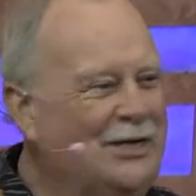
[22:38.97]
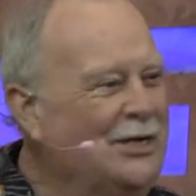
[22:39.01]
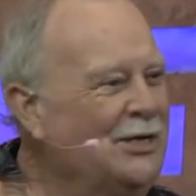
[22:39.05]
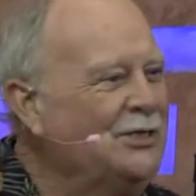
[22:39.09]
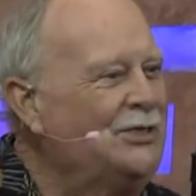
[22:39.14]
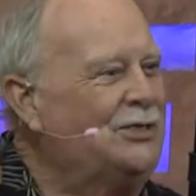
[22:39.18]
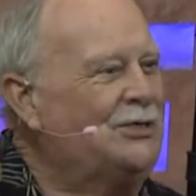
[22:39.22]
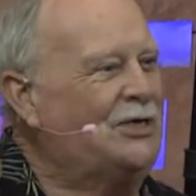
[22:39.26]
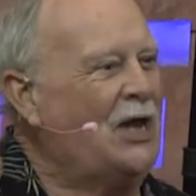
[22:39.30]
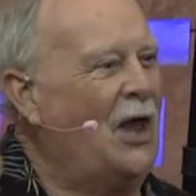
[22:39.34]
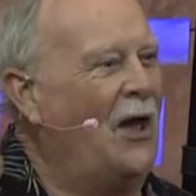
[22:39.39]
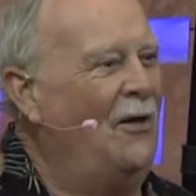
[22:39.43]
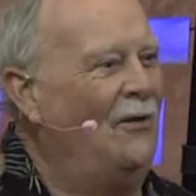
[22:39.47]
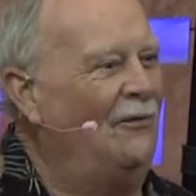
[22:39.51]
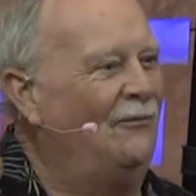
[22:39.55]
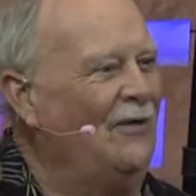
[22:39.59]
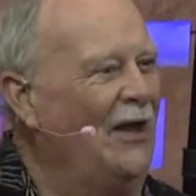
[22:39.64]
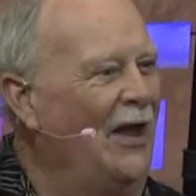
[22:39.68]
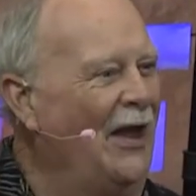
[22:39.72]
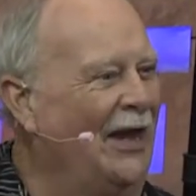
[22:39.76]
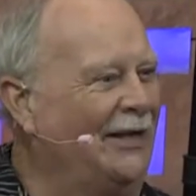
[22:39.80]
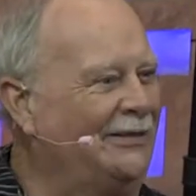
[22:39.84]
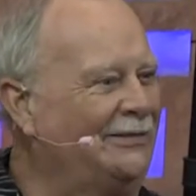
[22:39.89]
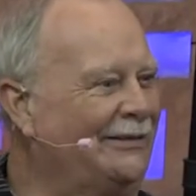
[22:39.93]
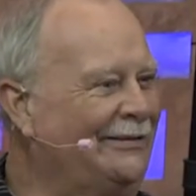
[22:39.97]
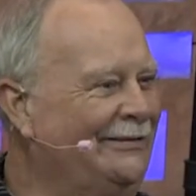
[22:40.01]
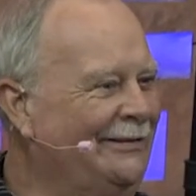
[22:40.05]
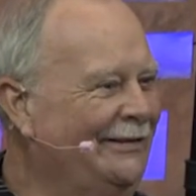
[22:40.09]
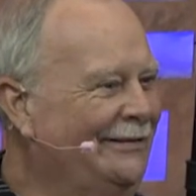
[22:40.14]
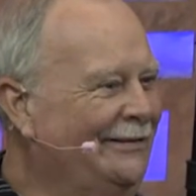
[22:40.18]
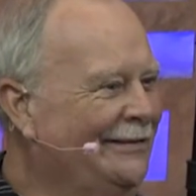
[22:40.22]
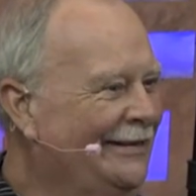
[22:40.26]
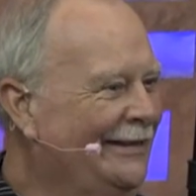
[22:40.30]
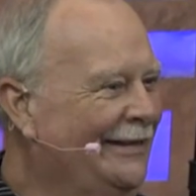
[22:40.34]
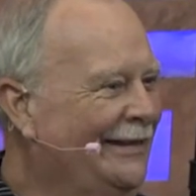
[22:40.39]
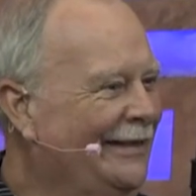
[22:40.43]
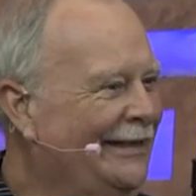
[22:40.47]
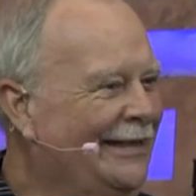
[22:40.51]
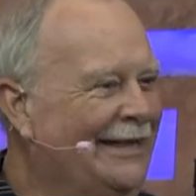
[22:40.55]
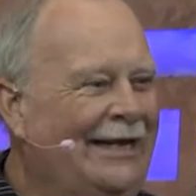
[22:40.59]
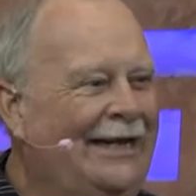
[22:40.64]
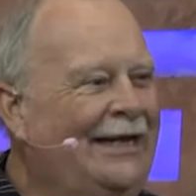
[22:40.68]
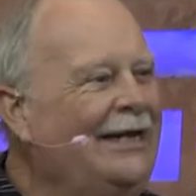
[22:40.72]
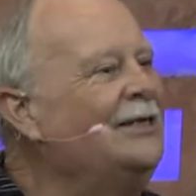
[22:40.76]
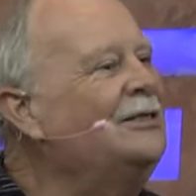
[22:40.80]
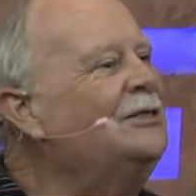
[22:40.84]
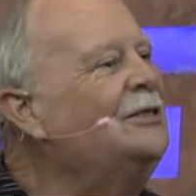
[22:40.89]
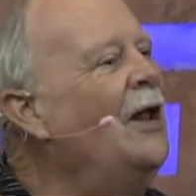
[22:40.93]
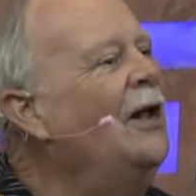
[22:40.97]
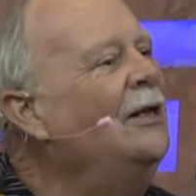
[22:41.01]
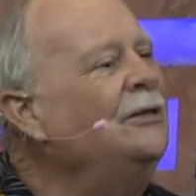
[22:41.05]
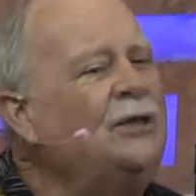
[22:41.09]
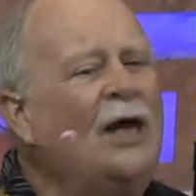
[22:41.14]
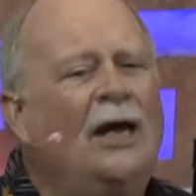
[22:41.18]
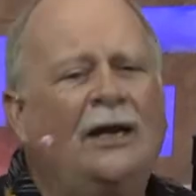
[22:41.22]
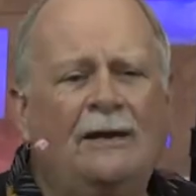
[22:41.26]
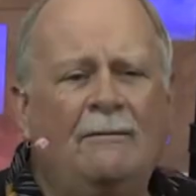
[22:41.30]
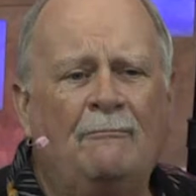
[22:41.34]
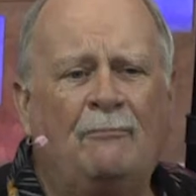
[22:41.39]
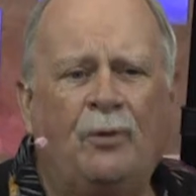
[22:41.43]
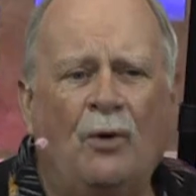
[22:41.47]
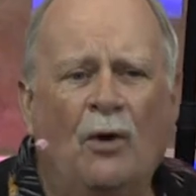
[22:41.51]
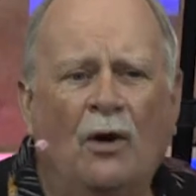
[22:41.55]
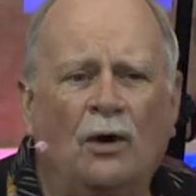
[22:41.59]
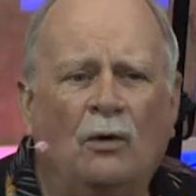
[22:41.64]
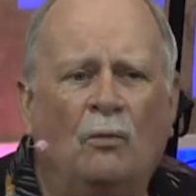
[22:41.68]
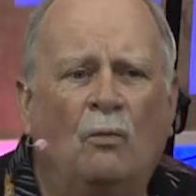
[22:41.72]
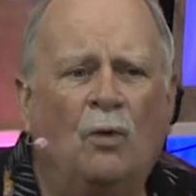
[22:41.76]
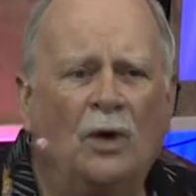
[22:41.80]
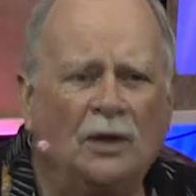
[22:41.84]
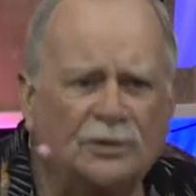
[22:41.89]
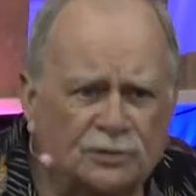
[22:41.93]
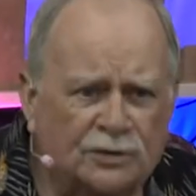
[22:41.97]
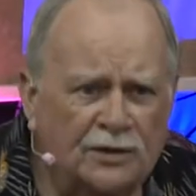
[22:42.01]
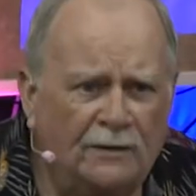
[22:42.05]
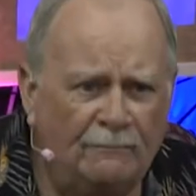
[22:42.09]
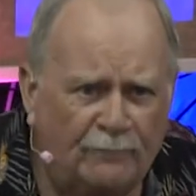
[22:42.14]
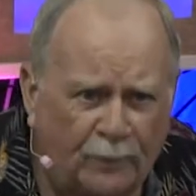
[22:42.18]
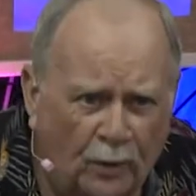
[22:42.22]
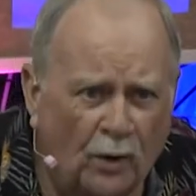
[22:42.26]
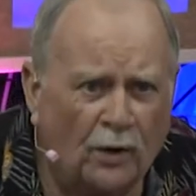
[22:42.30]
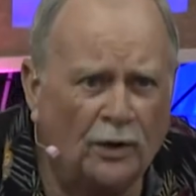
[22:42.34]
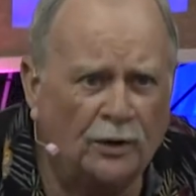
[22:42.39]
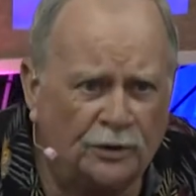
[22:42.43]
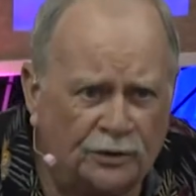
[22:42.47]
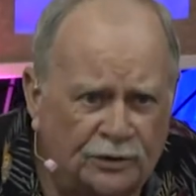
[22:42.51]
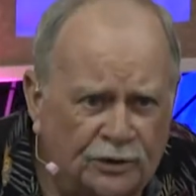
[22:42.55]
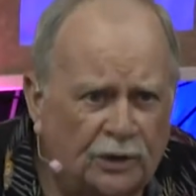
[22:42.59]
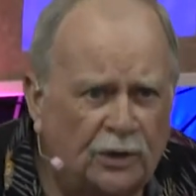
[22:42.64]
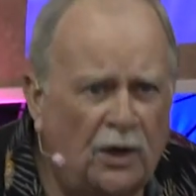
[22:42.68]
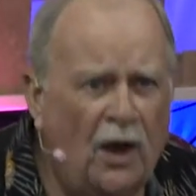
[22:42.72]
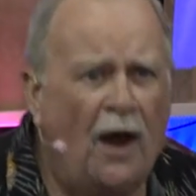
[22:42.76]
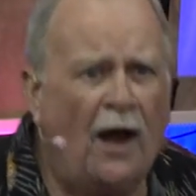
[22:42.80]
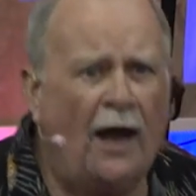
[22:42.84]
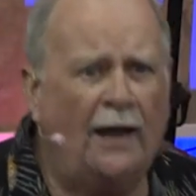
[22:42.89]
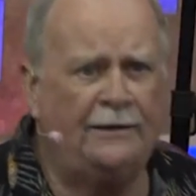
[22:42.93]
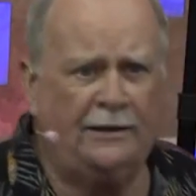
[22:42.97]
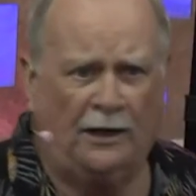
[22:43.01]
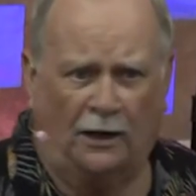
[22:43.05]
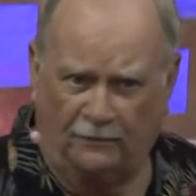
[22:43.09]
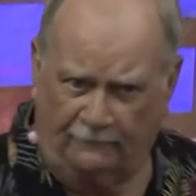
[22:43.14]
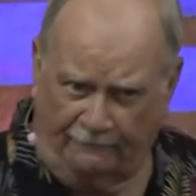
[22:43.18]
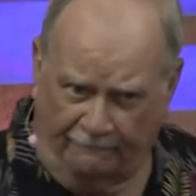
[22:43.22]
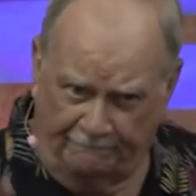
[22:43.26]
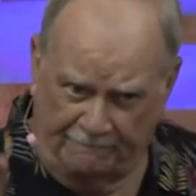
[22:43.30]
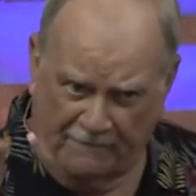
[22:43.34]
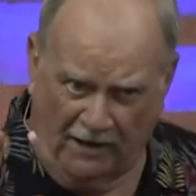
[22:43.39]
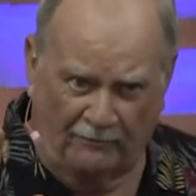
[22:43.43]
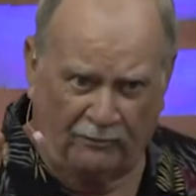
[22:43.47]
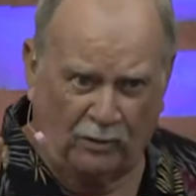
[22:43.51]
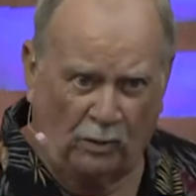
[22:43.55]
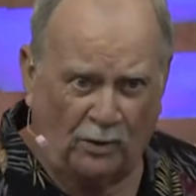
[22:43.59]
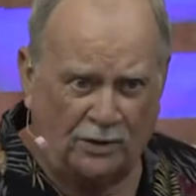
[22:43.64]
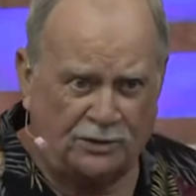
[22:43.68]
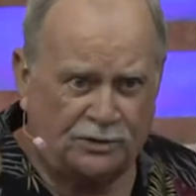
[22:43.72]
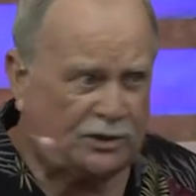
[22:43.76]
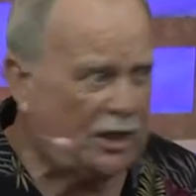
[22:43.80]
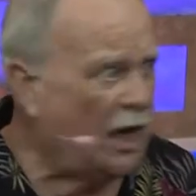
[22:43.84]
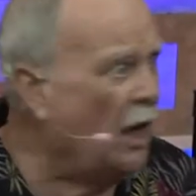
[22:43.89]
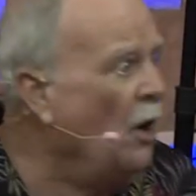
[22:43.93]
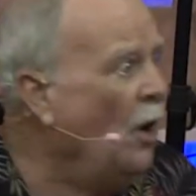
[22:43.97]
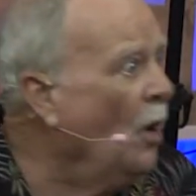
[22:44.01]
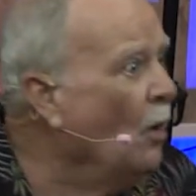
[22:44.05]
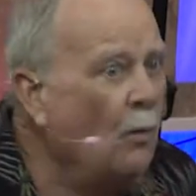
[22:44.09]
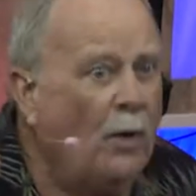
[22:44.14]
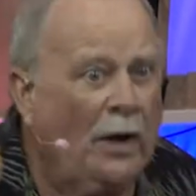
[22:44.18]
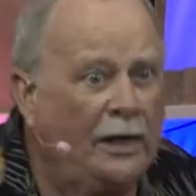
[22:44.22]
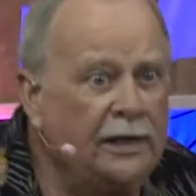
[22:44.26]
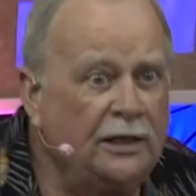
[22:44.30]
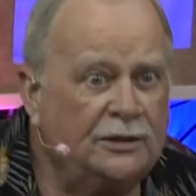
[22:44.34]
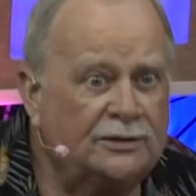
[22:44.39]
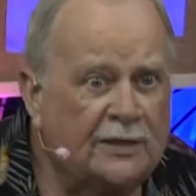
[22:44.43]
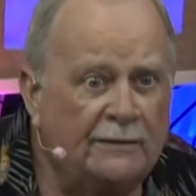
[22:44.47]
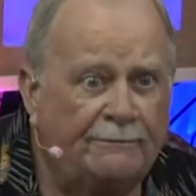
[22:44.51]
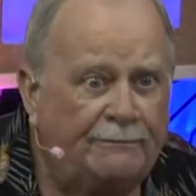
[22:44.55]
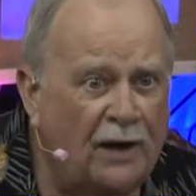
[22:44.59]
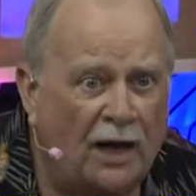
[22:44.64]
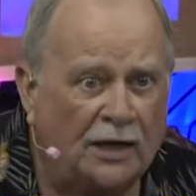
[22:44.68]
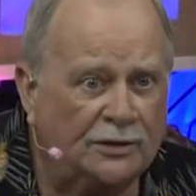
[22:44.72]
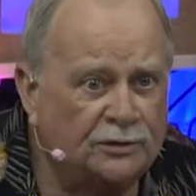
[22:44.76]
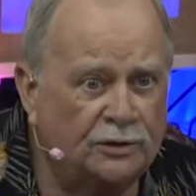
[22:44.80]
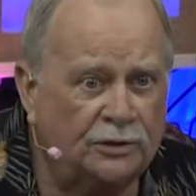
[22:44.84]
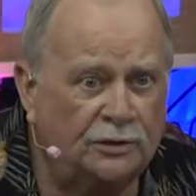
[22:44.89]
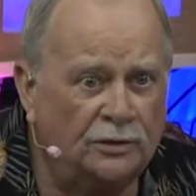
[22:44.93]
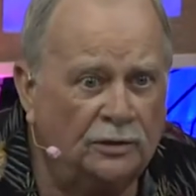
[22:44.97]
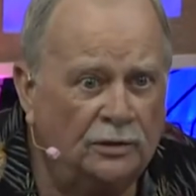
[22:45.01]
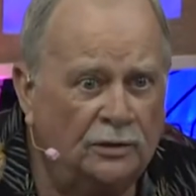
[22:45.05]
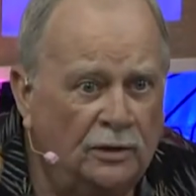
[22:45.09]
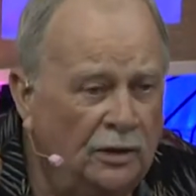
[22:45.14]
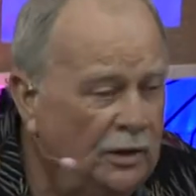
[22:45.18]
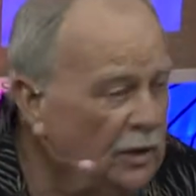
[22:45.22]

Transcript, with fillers: Shelve it. It's not that important. What's important to God? Now, everyone say, What is it, Pastor?